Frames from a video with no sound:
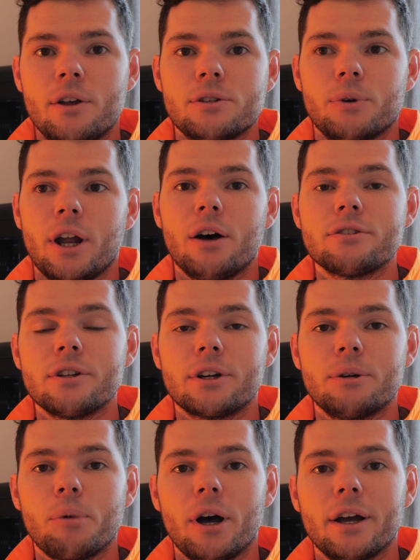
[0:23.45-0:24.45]
So when I was
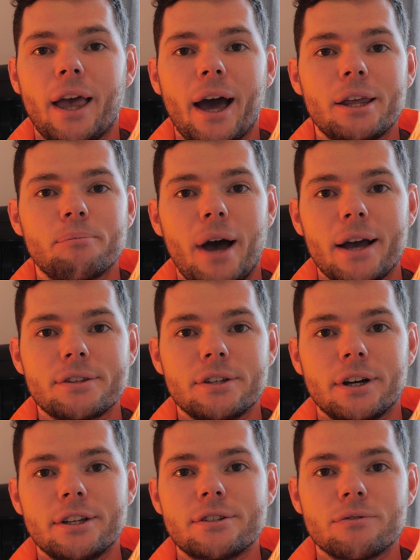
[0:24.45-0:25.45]
looking at buying a Caddy
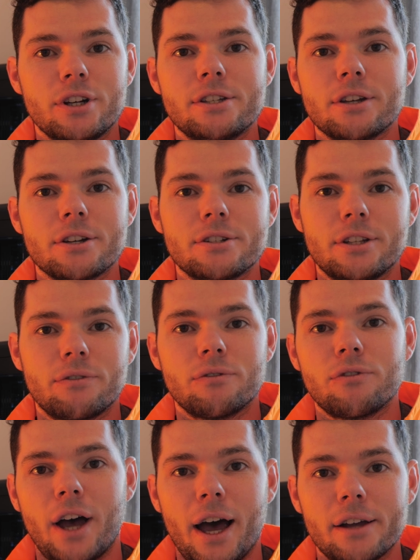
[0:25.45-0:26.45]
Maxi, I did some research on
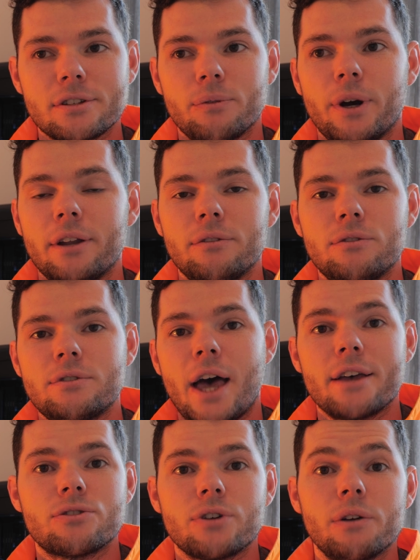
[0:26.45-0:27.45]
different vans. I went and
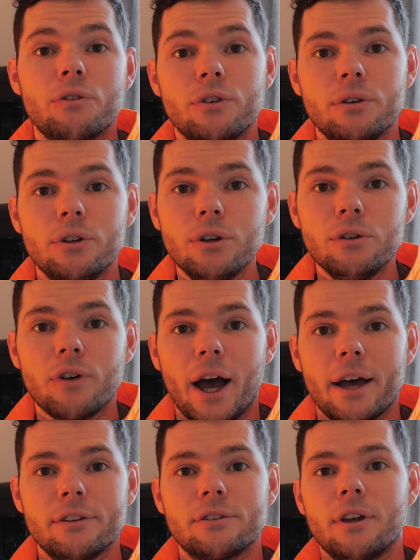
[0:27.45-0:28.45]
test drove a few new
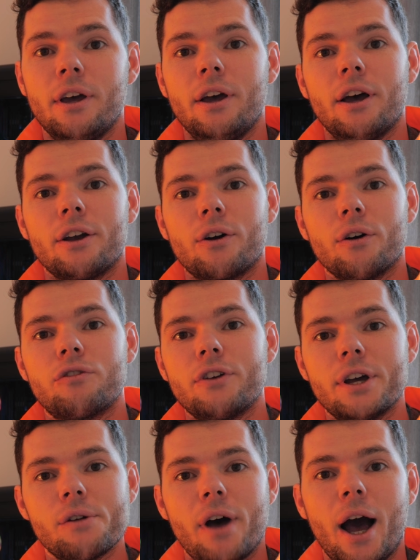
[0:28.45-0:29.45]
vans and got a
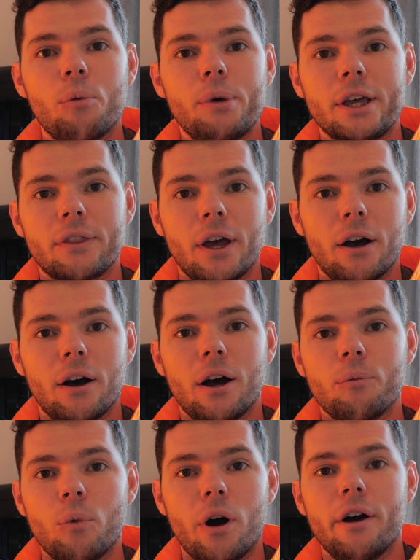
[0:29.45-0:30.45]
feel of how big they
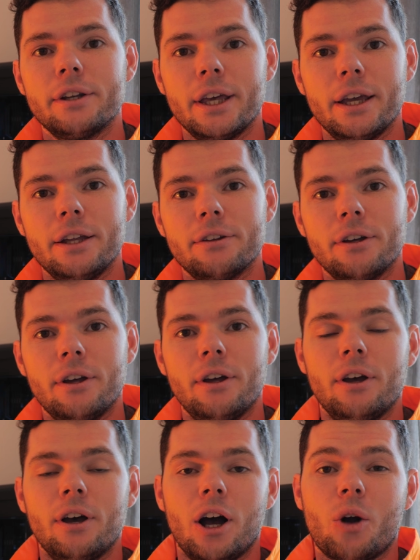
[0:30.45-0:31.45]
are and what I'd need.
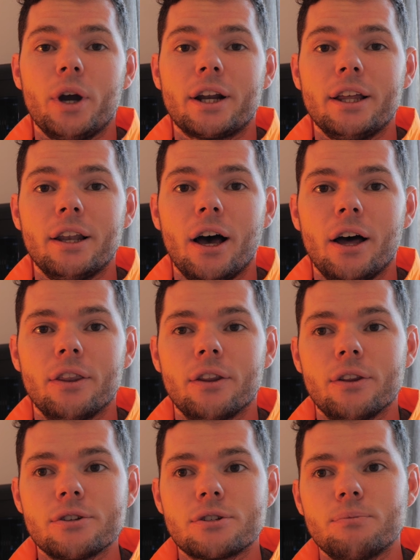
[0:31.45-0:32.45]
I quickly learned
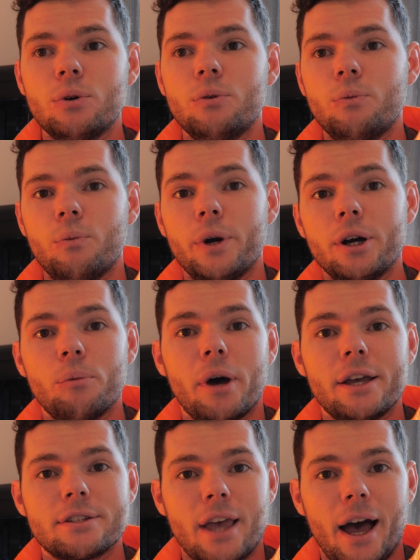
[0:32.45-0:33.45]
that the small
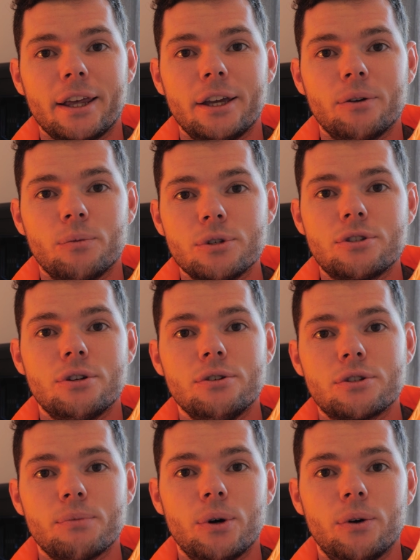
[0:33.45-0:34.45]
wheelbase Caddy was too
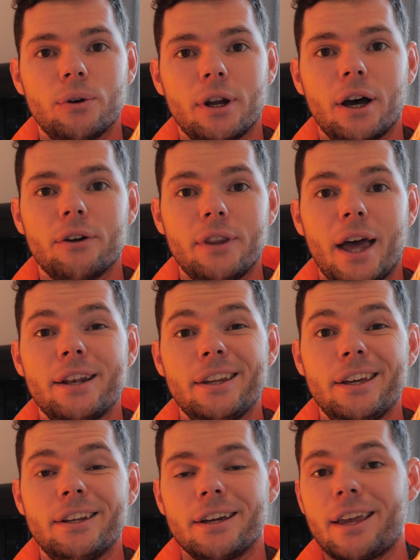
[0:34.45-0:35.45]
small and I would then
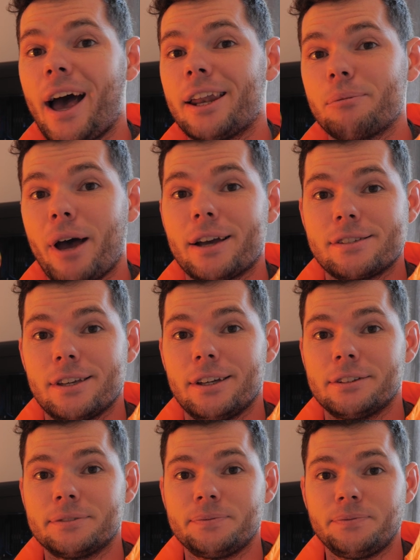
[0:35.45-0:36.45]
need a Caddy
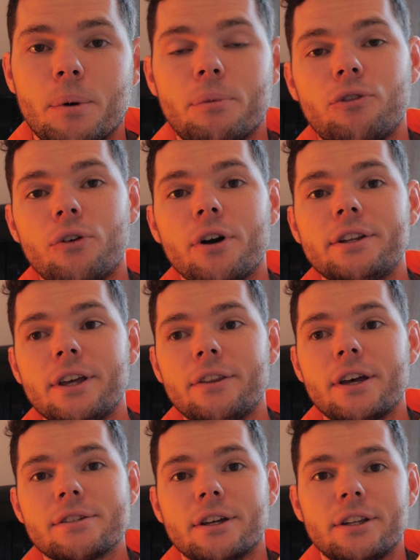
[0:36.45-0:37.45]
Maxi. But before I did
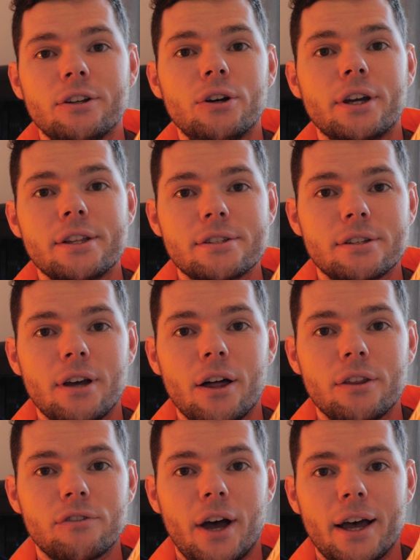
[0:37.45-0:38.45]
this, I did look into
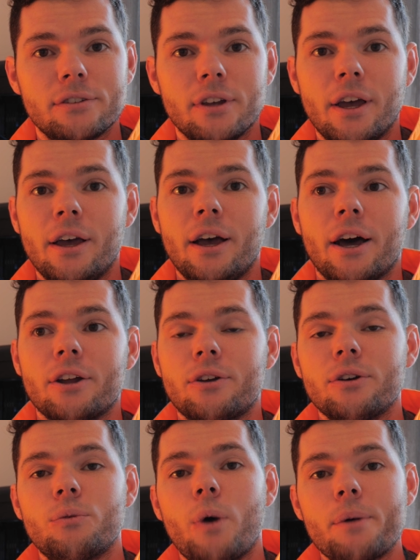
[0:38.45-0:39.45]
other vans, and a
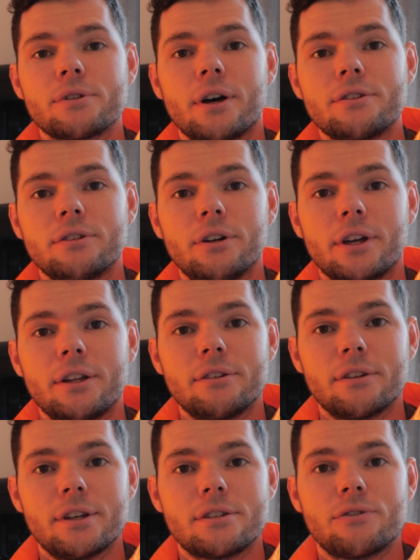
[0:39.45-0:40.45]
good website to look
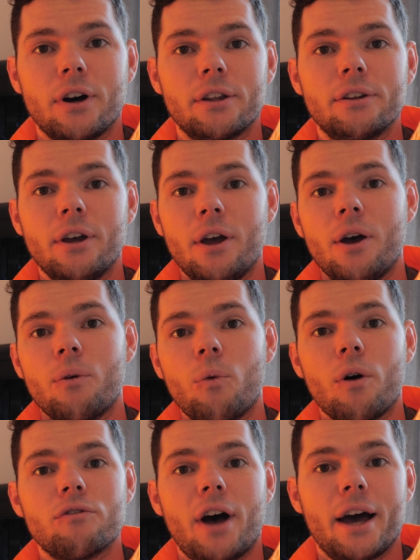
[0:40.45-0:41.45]
into this to find
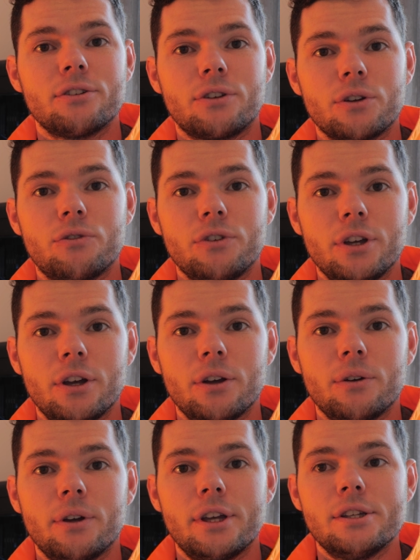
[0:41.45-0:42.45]
what van is good for
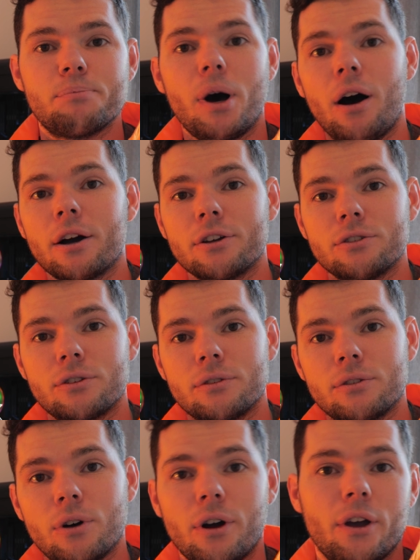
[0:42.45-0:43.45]
you is
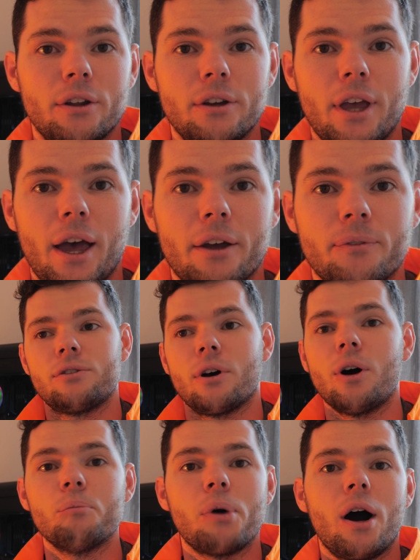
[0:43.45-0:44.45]
parkers.co.uk.
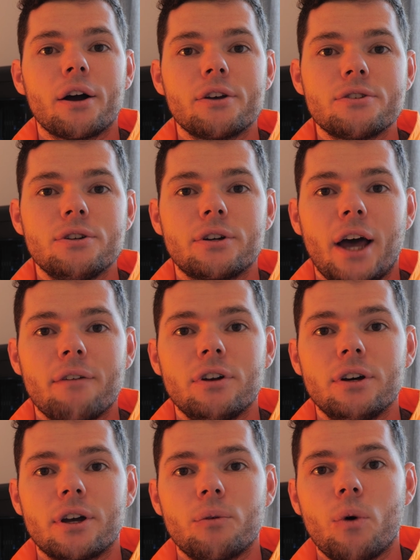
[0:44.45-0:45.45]
So on Parkers you can have a
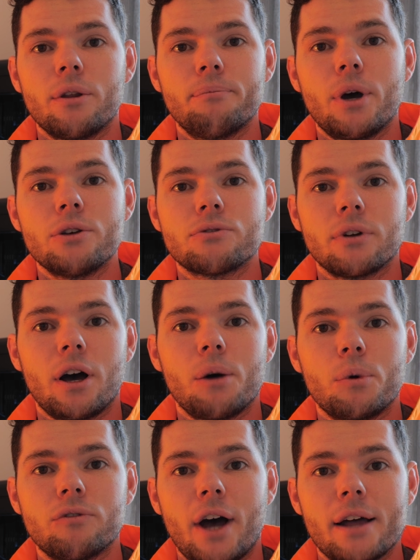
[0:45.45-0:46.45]
look at what the most
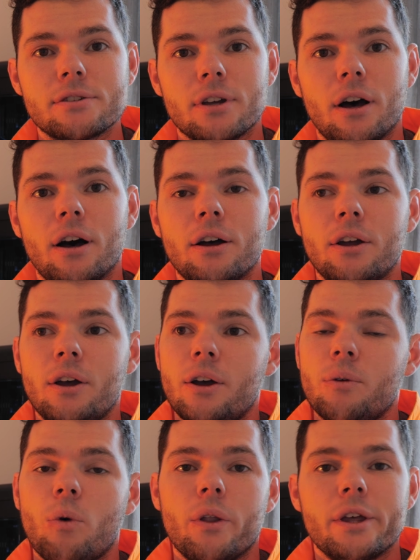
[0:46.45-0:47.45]
reliable vans are,
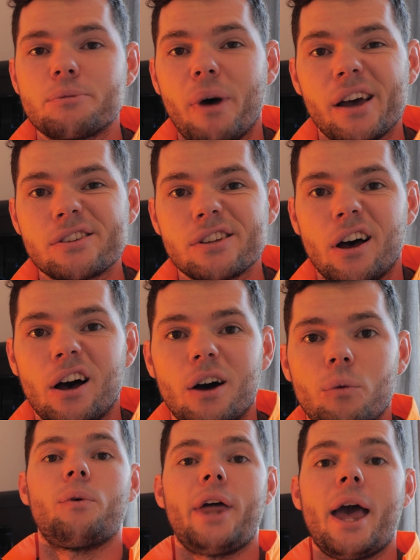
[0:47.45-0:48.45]
what their specs
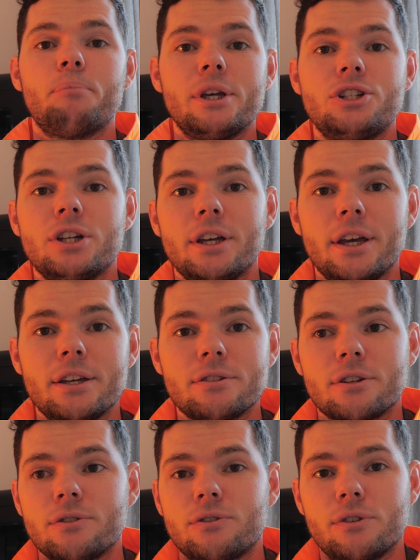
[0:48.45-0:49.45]
are, what the MPG
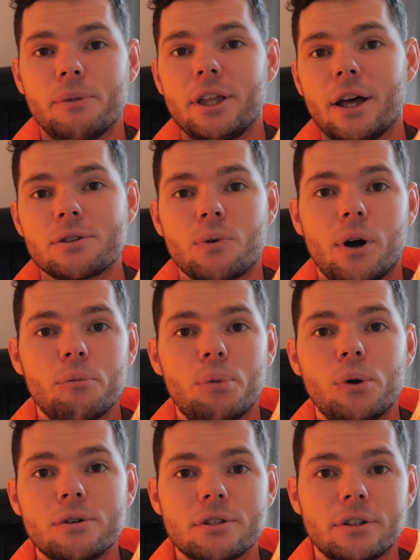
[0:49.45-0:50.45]
is, because to me that's quite
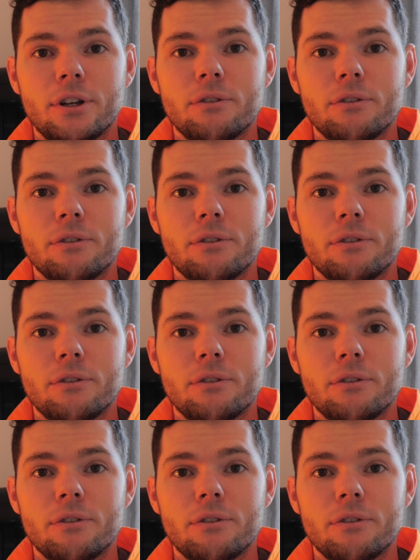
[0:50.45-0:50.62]
important.